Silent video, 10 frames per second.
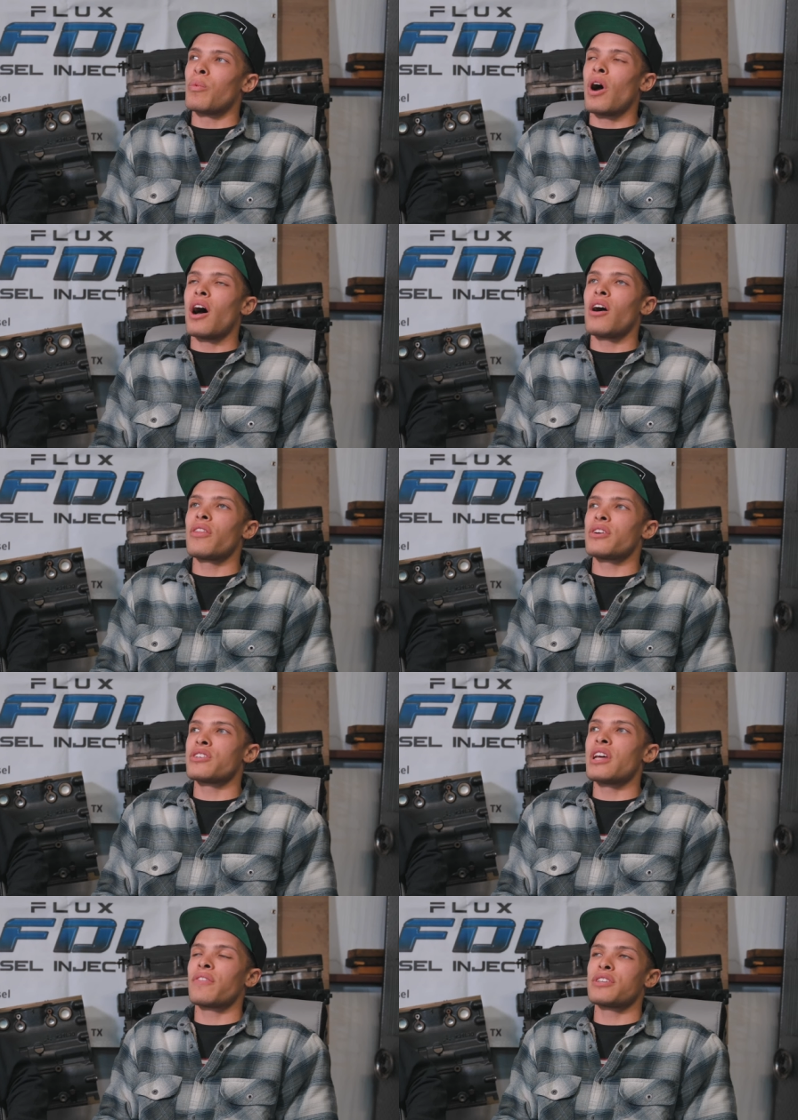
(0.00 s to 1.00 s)
While
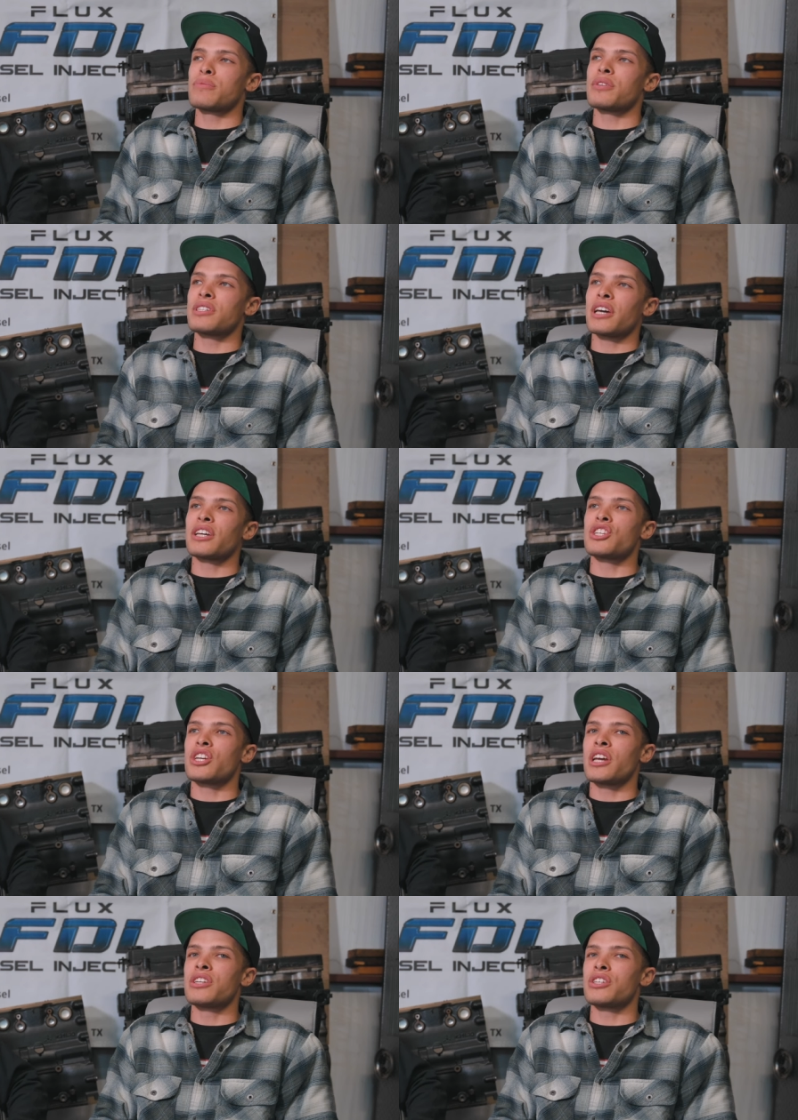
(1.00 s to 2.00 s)
there's definitely some things I could
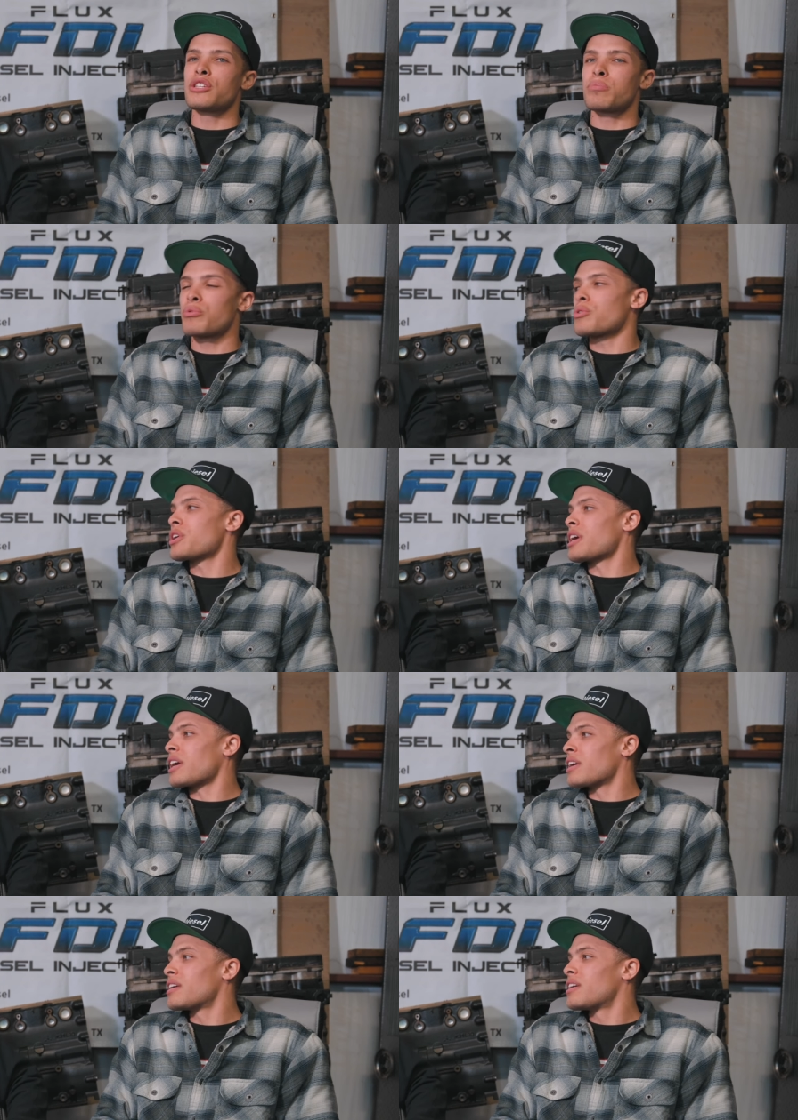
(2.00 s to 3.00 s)
change, it's pretty